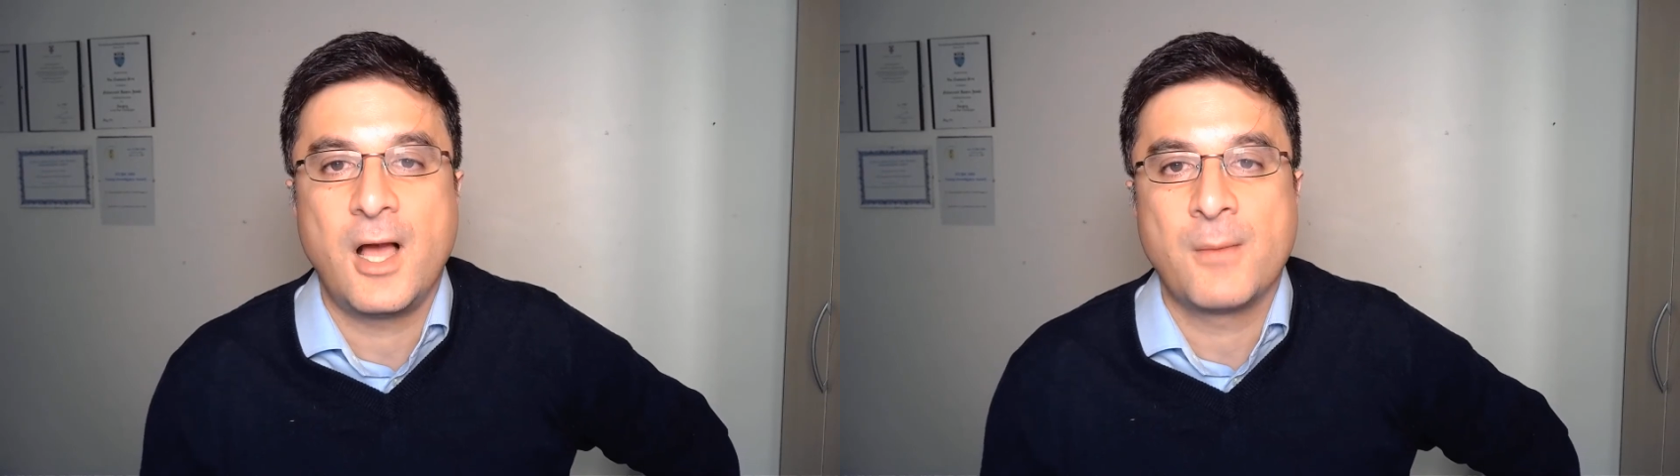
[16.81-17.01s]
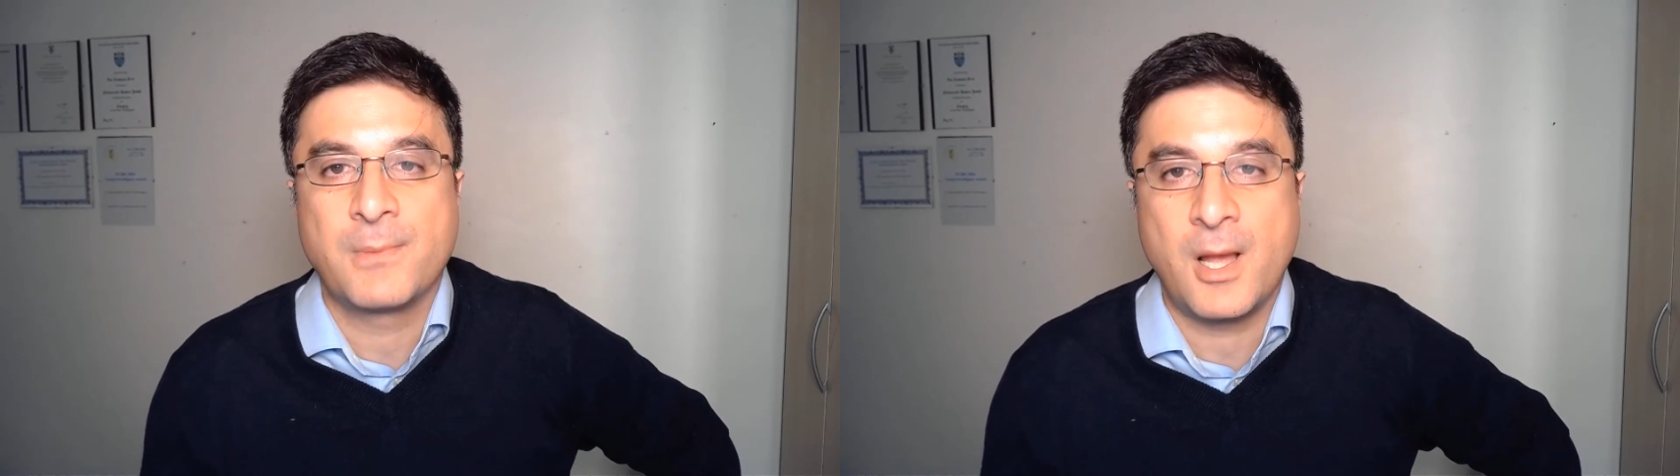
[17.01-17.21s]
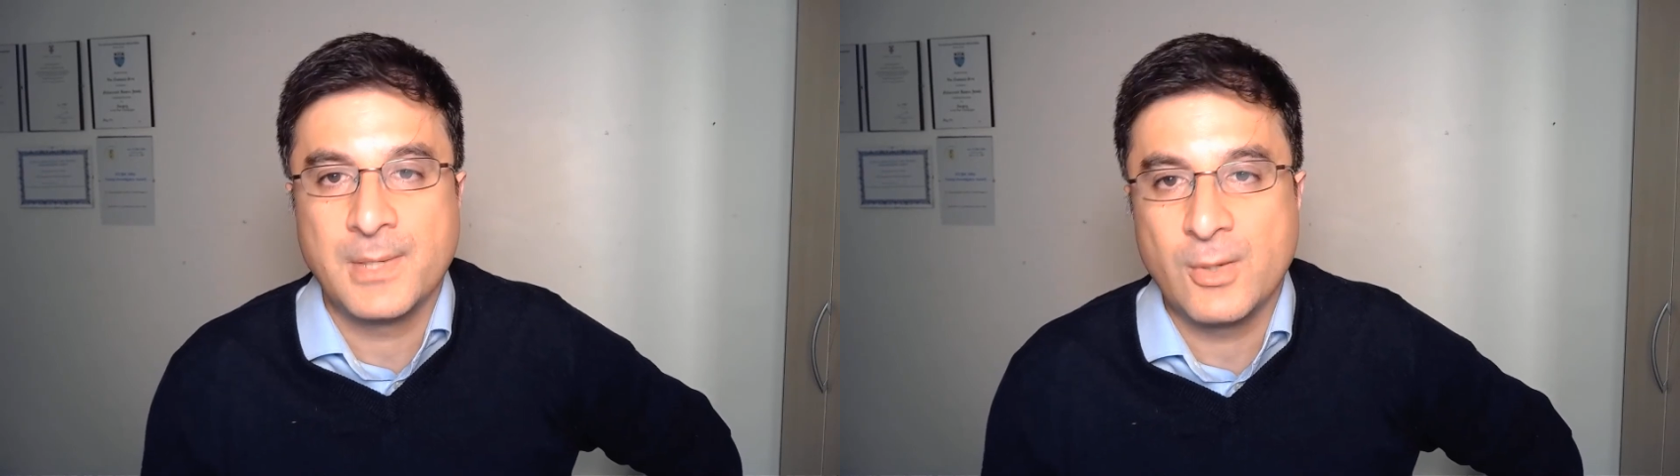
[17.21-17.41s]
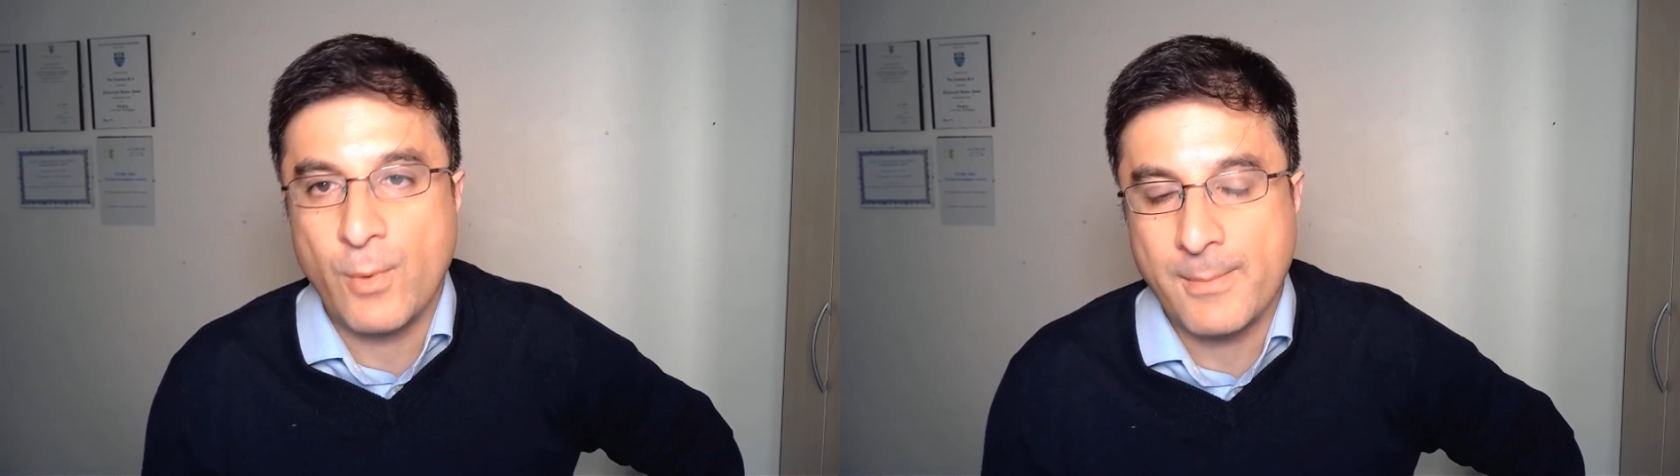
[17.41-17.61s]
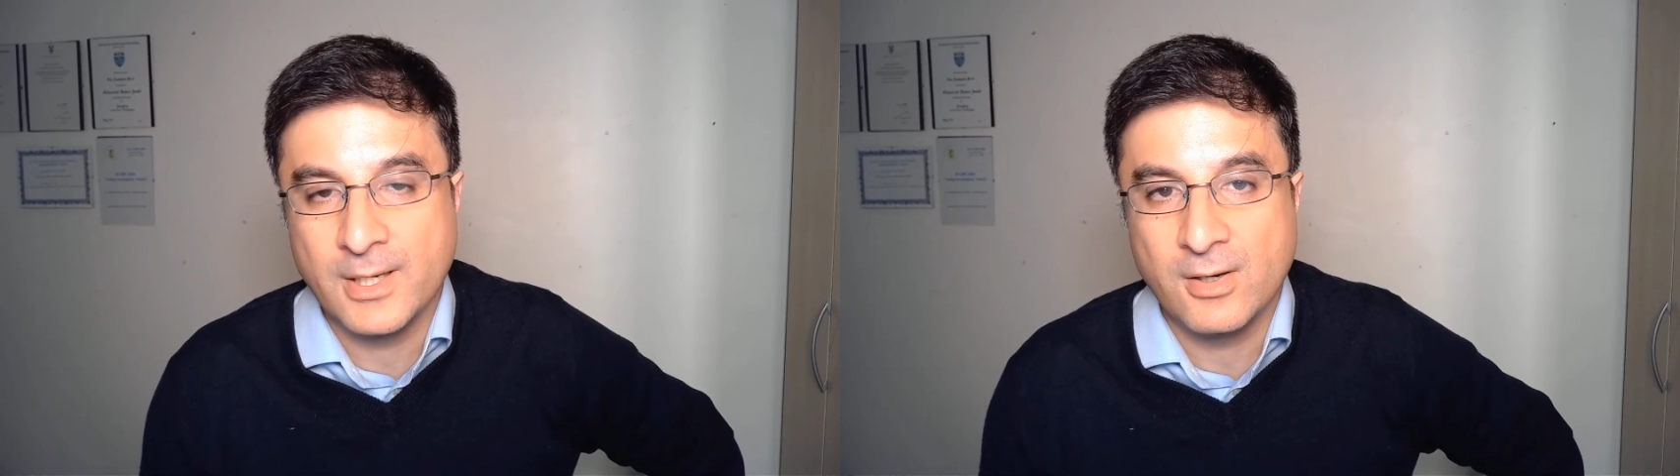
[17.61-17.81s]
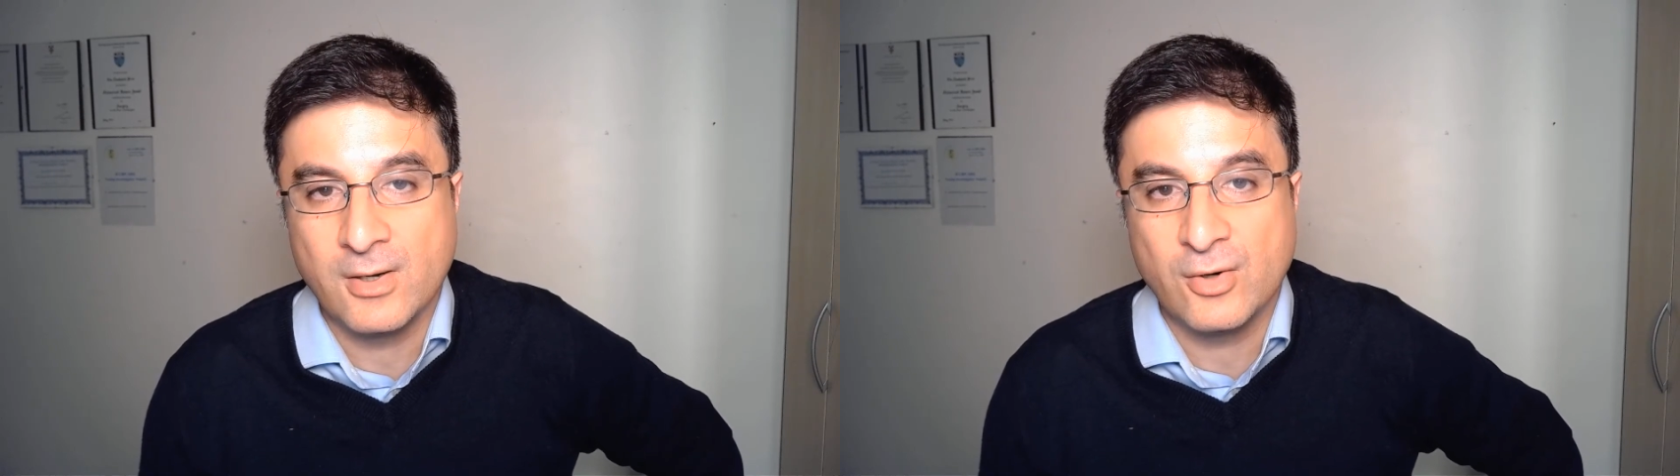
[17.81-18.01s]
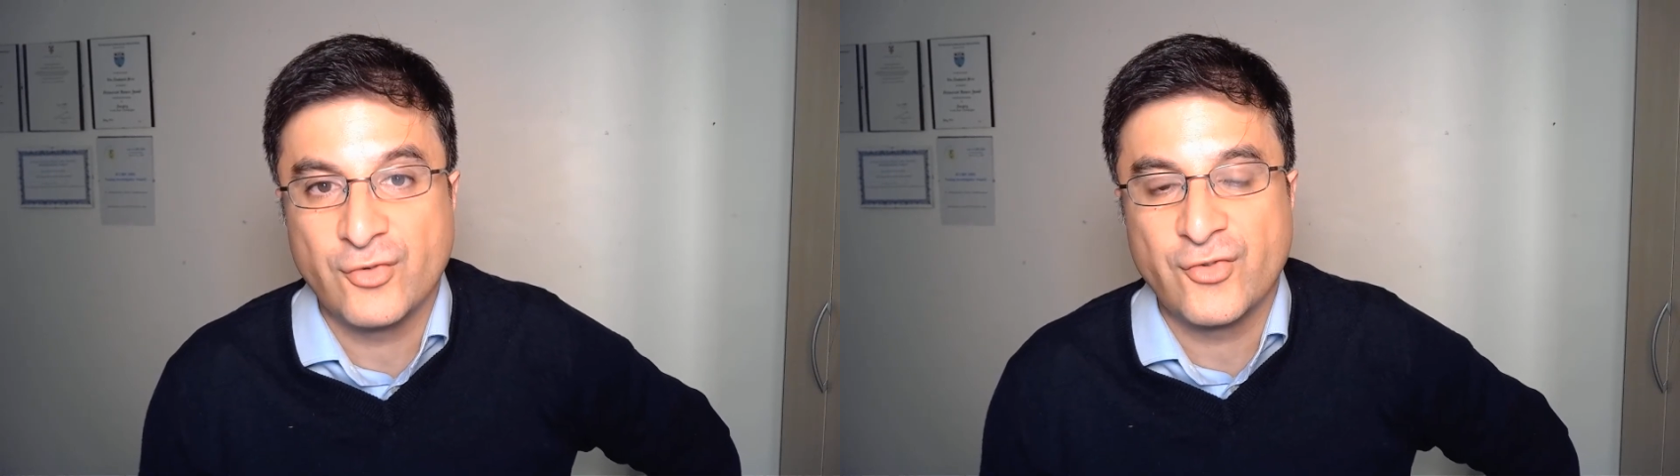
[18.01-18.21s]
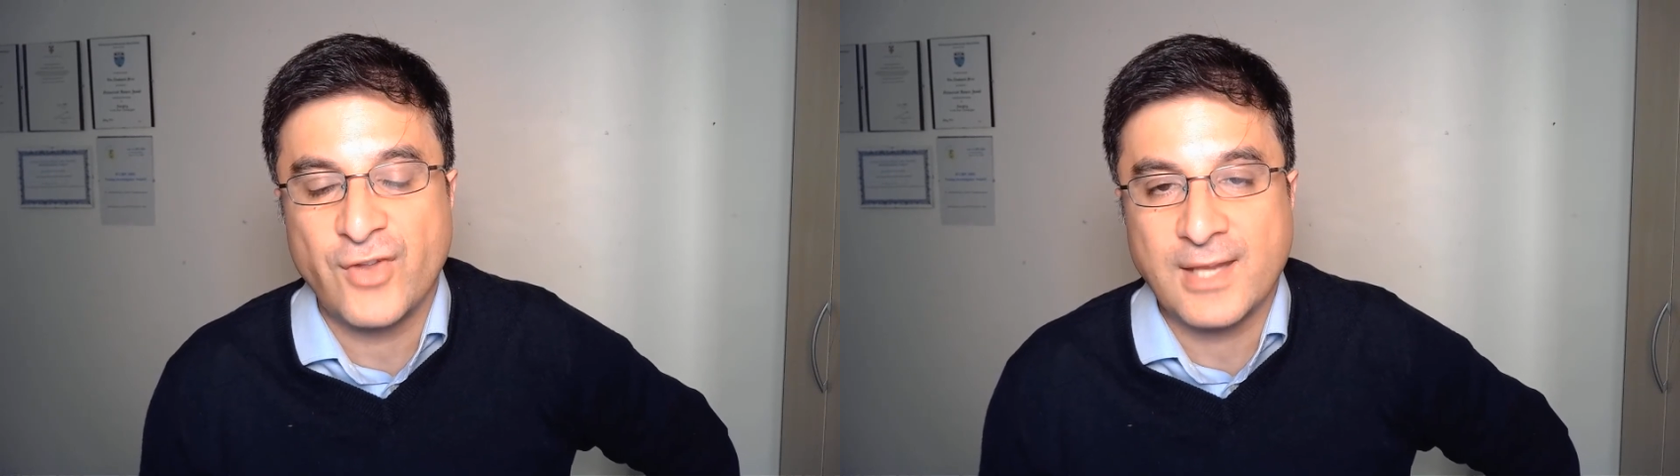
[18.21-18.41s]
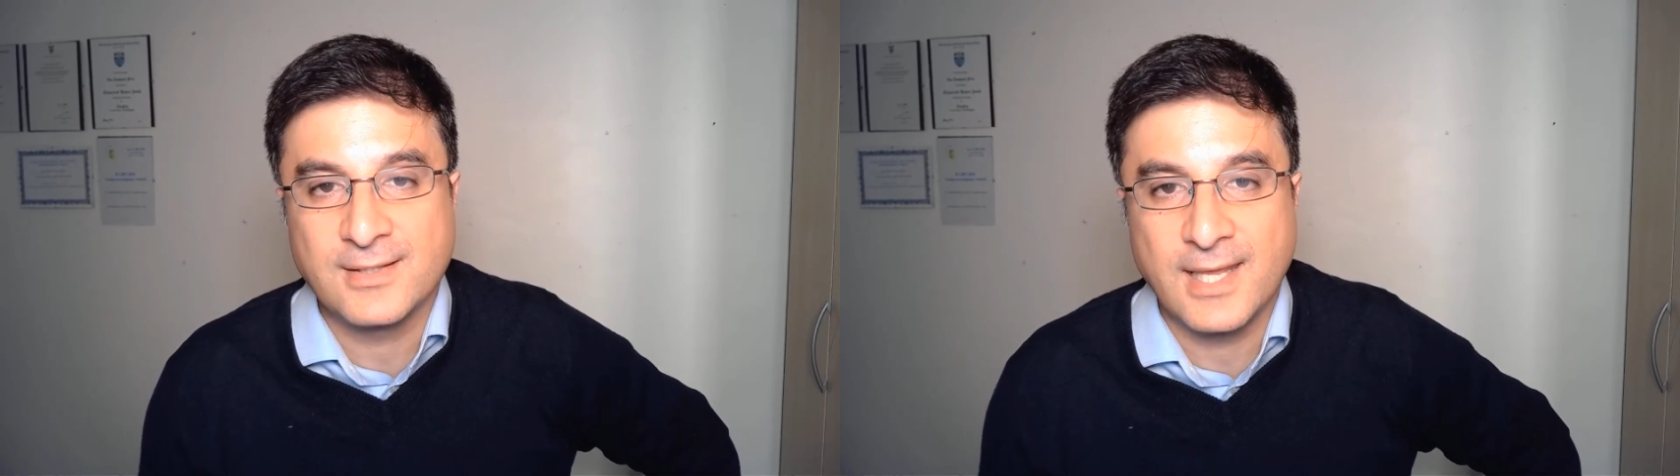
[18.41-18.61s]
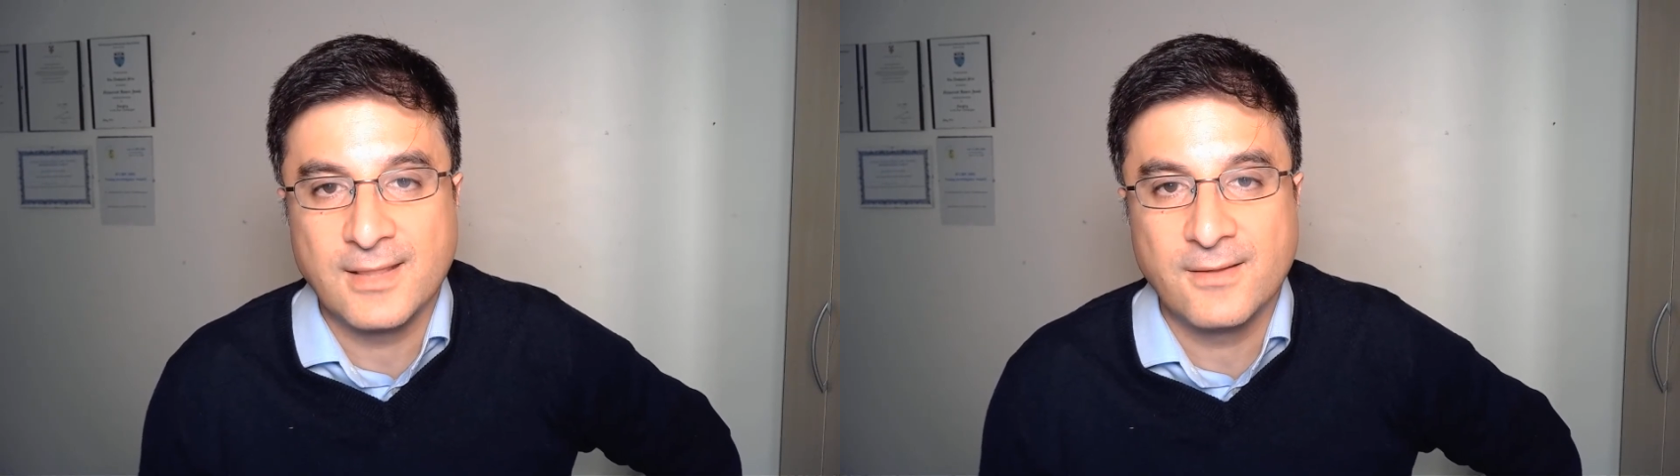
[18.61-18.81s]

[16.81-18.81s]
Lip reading: upcoming webinar on Saturday